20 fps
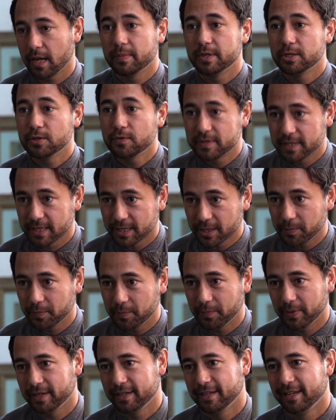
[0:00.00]
I mean, you've seen it,
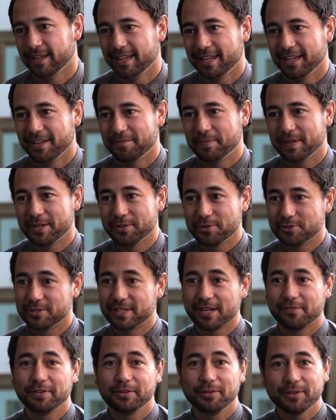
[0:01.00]
but you should
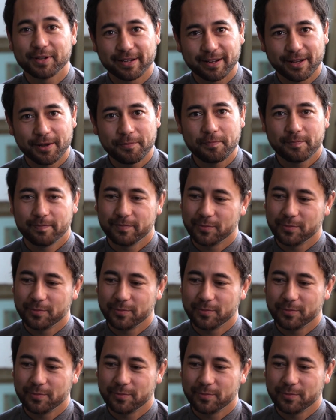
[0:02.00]
definitely look it up.